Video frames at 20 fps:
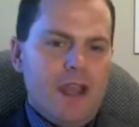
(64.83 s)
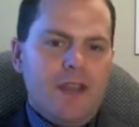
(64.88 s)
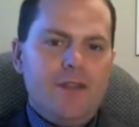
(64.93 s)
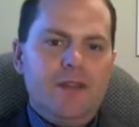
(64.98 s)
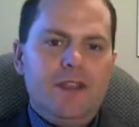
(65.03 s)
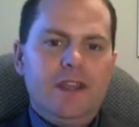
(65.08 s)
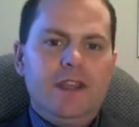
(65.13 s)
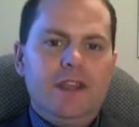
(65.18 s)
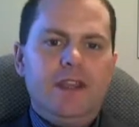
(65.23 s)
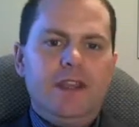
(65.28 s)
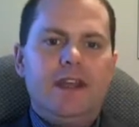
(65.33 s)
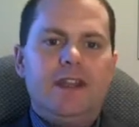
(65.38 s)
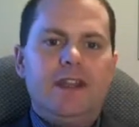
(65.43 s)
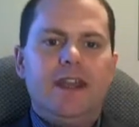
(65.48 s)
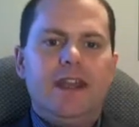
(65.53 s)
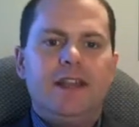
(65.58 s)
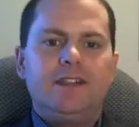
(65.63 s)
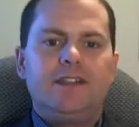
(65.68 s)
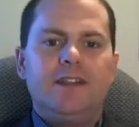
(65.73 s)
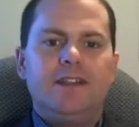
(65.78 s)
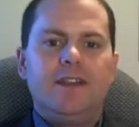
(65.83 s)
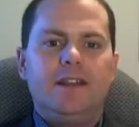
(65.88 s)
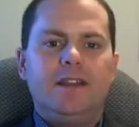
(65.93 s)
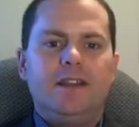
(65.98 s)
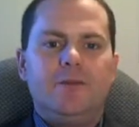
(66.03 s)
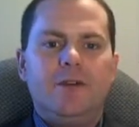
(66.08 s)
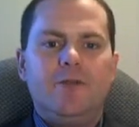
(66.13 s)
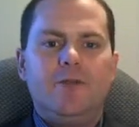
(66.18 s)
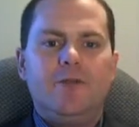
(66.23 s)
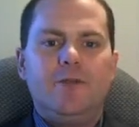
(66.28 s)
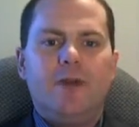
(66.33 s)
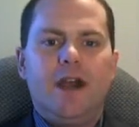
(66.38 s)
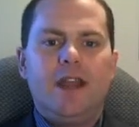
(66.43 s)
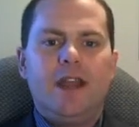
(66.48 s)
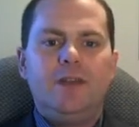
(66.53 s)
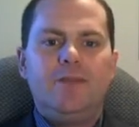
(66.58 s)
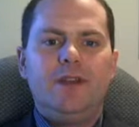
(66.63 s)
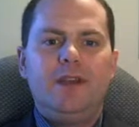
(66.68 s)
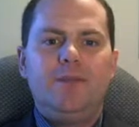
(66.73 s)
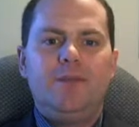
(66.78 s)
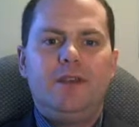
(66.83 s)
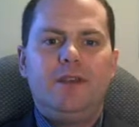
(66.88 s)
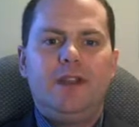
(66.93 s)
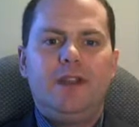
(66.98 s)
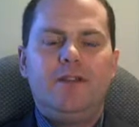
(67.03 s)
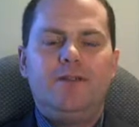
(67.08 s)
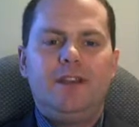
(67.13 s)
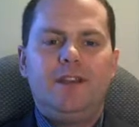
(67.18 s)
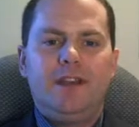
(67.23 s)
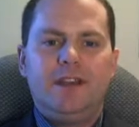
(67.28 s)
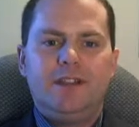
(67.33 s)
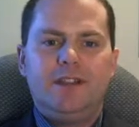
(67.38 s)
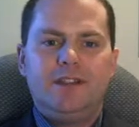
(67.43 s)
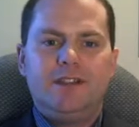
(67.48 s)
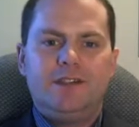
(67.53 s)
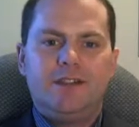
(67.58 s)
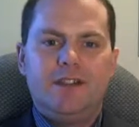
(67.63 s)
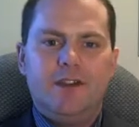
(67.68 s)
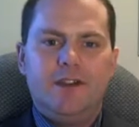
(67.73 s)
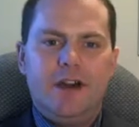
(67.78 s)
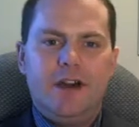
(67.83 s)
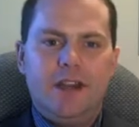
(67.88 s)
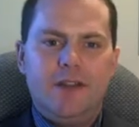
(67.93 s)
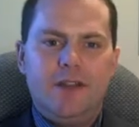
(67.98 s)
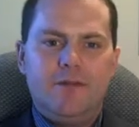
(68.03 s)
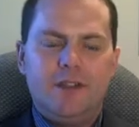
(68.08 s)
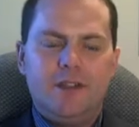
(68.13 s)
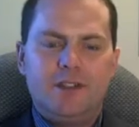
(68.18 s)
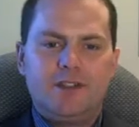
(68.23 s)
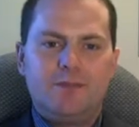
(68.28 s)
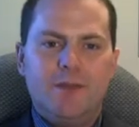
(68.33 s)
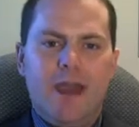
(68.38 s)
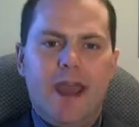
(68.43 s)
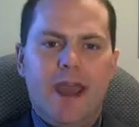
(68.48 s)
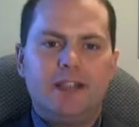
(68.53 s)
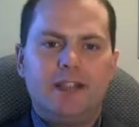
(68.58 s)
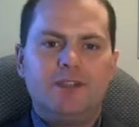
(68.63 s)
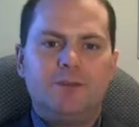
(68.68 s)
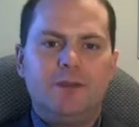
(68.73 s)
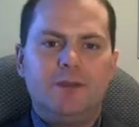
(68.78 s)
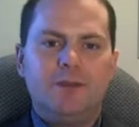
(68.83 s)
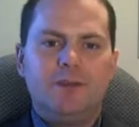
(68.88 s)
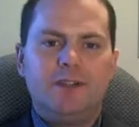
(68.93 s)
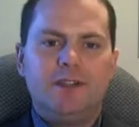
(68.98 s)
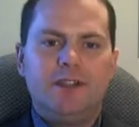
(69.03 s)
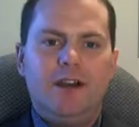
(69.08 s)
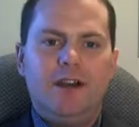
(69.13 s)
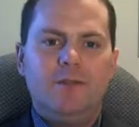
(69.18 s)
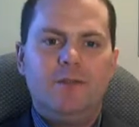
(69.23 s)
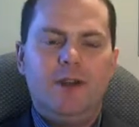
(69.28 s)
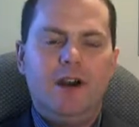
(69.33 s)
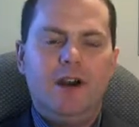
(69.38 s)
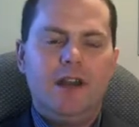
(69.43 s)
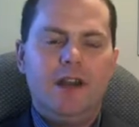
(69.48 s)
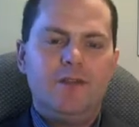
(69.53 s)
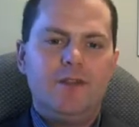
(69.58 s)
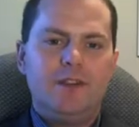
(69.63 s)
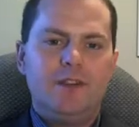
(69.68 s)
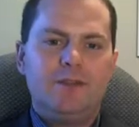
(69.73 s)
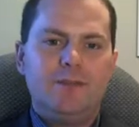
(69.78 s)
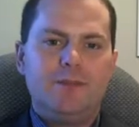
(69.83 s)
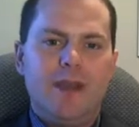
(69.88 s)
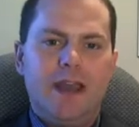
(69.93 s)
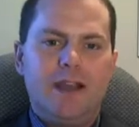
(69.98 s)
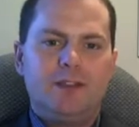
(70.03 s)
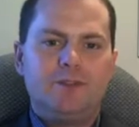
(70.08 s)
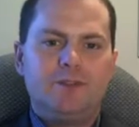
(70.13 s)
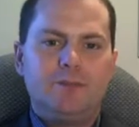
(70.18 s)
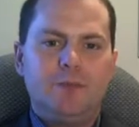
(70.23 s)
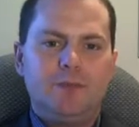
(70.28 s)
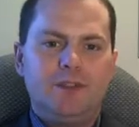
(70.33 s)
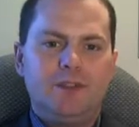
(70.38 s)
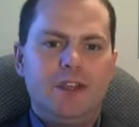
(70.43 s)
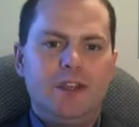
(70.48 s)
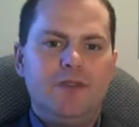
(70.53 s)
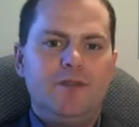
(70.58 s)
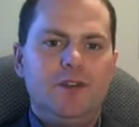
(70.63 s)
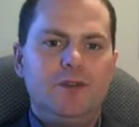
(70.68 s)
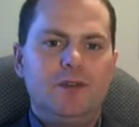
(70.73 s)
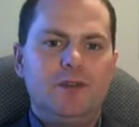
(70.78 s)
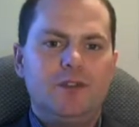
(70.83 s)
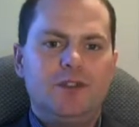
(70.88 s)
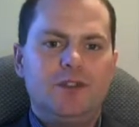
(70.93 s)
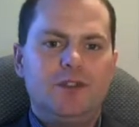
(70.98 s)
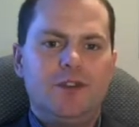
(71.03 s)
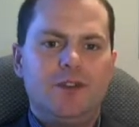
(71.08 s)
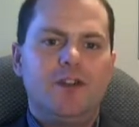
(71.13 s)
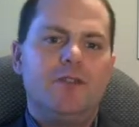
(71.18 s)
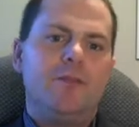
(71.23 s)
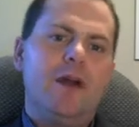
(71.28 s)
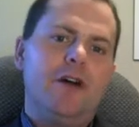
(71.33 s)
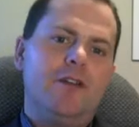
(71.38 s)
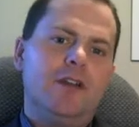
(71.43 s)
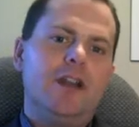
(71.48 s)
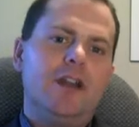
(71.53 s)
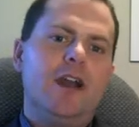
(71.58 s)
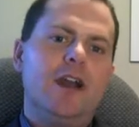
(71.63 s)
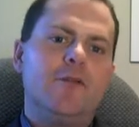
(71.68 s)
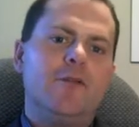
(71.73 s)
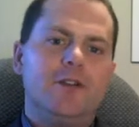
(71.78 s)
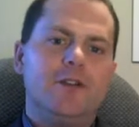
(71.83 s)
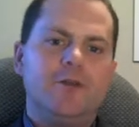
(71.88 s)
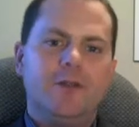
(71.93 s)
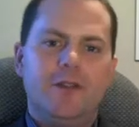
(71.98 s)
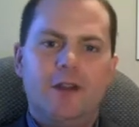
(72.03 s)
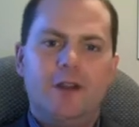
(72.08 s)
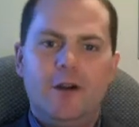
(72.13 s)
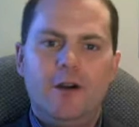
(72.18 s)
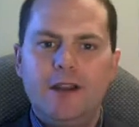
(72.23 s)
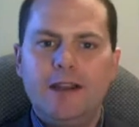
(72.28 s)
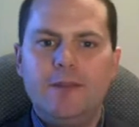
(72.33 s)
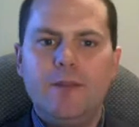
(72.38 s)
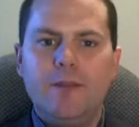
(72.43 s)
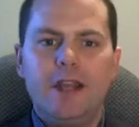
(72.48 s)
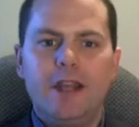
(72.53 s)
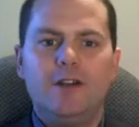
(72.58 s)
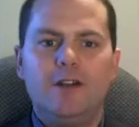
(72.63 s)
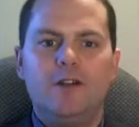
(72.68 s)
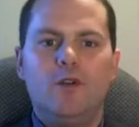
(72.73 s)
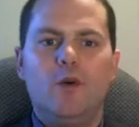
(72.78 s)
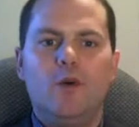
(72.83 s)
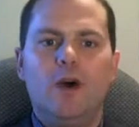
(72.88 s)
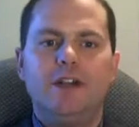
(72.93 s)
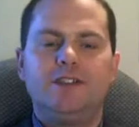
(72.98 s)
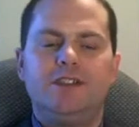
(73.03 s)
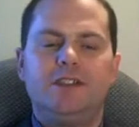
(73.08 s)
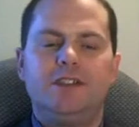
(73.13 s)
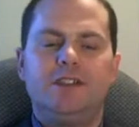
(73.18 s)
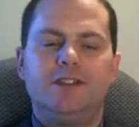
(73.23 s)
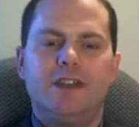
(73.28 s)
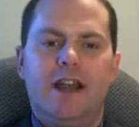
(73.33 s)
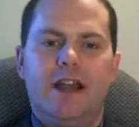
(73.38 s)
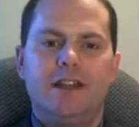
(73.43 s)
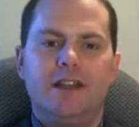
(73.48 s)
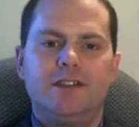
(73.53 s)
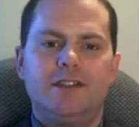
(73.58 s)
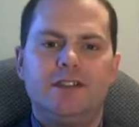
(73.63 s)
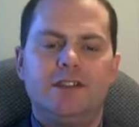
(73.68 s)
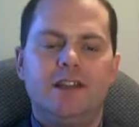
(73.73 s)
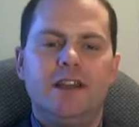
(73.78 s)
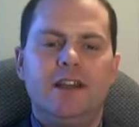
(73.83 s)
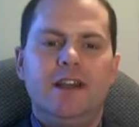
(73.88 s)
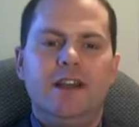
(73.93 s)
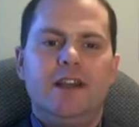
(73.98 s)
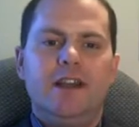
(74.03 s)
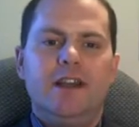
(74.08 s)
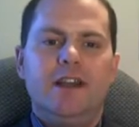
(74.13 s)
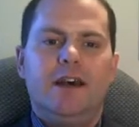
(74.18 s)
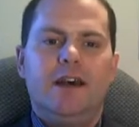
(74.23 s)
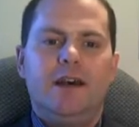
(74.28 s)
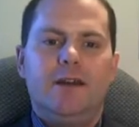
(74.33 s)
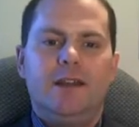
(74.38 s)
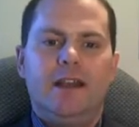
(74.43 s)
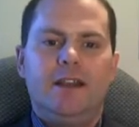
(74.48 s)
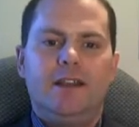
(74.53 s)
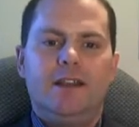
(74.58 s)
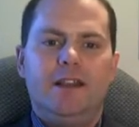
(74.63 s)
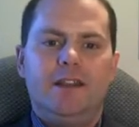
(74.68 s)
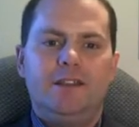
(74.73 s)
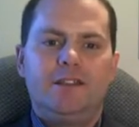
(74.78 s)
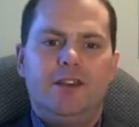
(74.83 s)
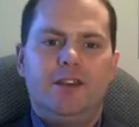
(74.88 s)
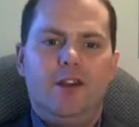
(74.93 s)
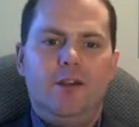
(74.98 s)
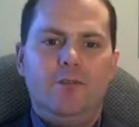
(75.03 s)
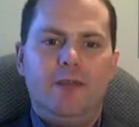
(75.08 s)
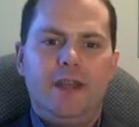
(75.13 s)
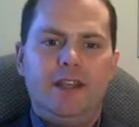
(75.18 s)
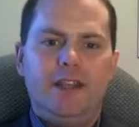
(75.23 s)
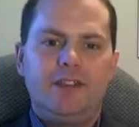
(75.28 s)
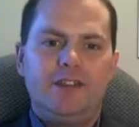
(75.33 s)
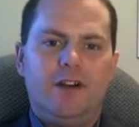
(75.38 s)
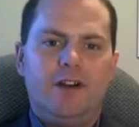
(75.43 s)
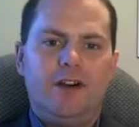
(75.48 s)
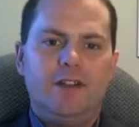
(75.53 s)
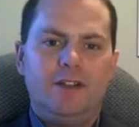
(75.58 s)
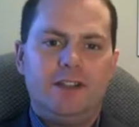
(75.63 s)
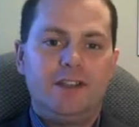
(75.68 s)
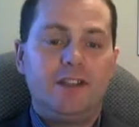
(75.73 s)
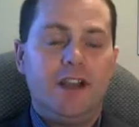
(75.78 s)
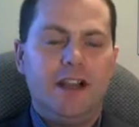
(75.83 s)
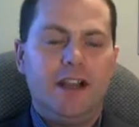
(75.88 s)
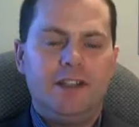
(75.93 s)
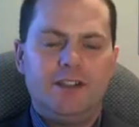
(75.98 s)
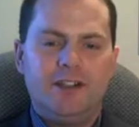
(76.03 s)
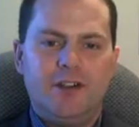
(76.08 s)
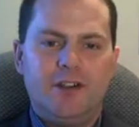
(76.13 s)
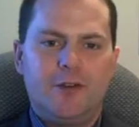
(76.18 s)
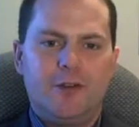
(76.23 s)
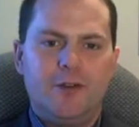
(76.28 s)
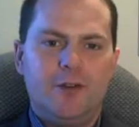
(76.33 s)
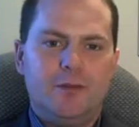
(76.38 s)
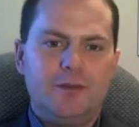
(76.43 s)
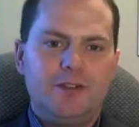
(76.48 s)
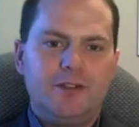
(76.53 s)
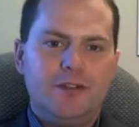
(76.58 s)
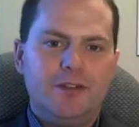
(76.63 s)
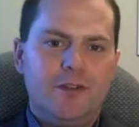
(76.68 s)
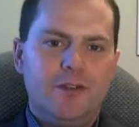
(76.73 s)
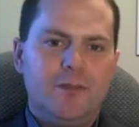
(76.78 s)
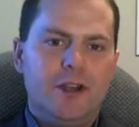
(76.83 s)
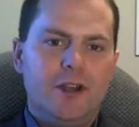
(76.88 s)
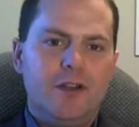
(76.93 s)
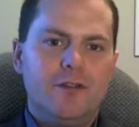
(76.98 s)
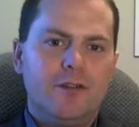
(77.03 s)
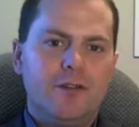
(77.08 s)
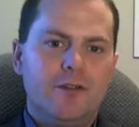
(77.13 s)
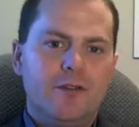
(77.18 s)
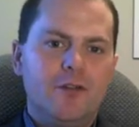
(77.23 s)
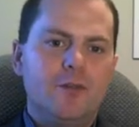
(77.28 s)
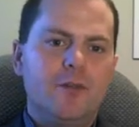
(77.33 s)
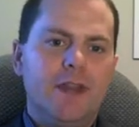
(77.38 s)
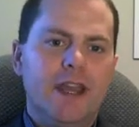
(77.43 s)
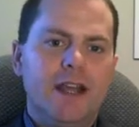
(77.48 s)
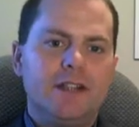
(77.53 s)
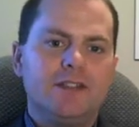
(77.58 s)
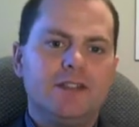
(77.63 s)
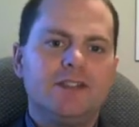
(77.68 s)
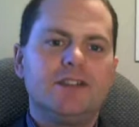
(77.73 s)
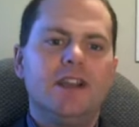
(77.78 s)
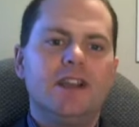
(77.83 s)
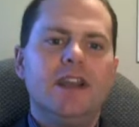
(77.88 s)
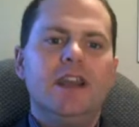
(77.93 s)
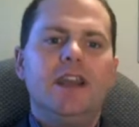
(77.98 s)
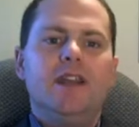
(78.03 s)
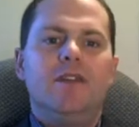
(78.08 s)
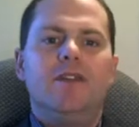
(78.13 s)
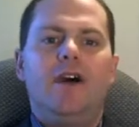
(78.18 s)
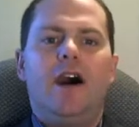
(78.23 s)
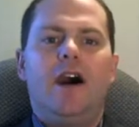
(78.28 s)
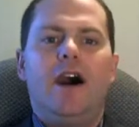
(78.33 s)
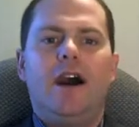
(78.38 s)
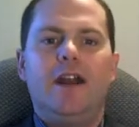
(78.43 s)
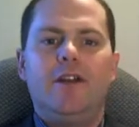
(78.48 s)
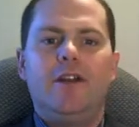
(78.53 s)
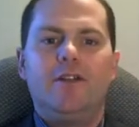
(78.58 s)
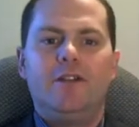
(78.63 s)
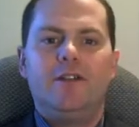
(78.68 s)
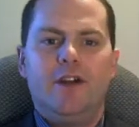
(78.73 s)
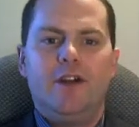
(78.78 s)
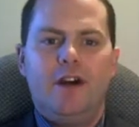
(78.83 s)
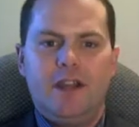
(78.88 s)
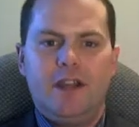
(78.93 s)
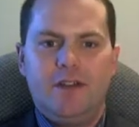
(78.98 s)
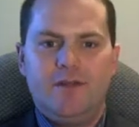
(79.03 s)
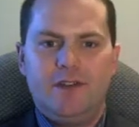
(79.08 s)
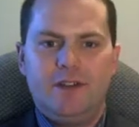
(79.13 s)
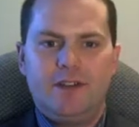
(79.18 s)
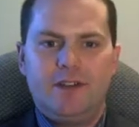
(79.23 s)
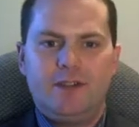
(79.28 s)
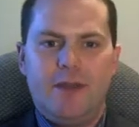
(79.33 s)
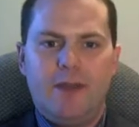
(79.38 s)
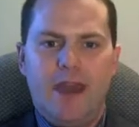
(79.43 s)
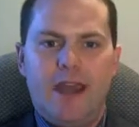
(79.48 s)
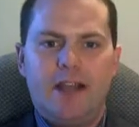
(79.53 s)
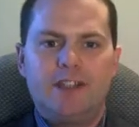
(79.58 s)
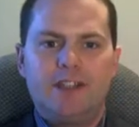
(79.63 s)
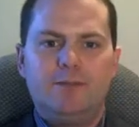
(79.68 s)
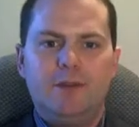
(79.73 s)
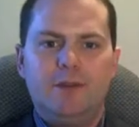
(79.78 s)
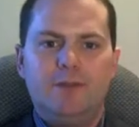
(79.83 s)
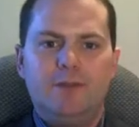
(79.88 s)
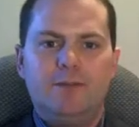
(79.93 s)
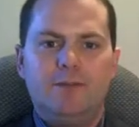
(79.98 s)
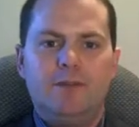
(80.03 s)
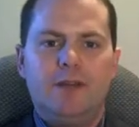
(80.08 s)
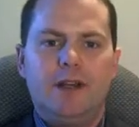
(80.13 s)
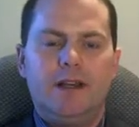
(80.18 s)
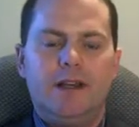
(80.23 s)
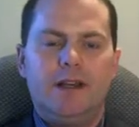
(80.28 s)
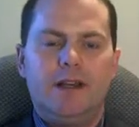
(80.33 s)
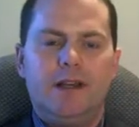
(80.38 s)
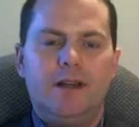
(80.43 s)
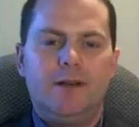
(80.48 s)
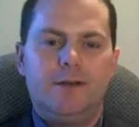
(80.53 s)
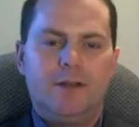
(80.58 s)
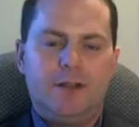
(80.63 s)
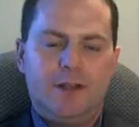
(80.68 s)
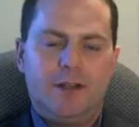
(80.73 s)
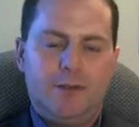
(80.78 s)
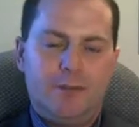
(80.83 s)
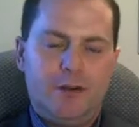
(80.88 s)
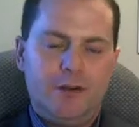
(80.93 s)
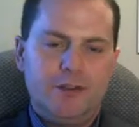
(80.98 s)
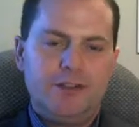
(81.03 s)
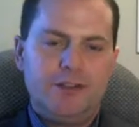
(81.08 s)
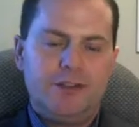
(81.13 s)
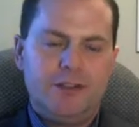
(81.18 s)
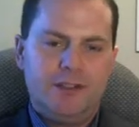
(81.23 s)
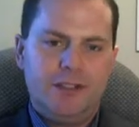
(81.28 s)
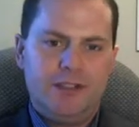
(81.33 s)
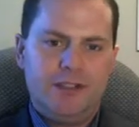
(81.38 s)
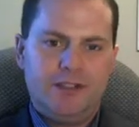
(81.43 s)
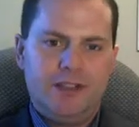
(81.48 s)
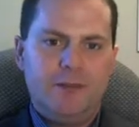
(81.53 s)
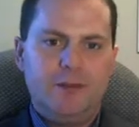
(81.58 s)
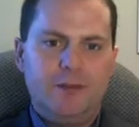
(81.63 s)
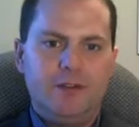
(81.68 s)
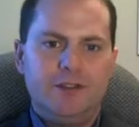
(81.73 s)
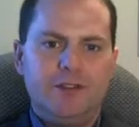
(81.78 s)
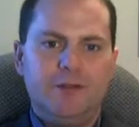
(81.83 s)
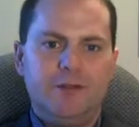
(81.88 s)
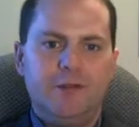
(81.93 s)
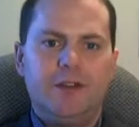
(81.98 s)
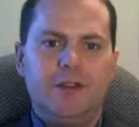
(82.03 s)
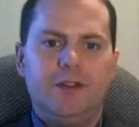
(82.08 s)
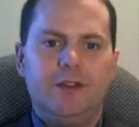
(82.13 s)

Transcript: The next thing that we remind people of is the non-evidence maximums. Now, non-evidence maximums give you a certain amount of coverage without any medical questions asked. And it's all based on the size of your group. So the bigger the group gets, the higher the non-evidence maximum a person is able to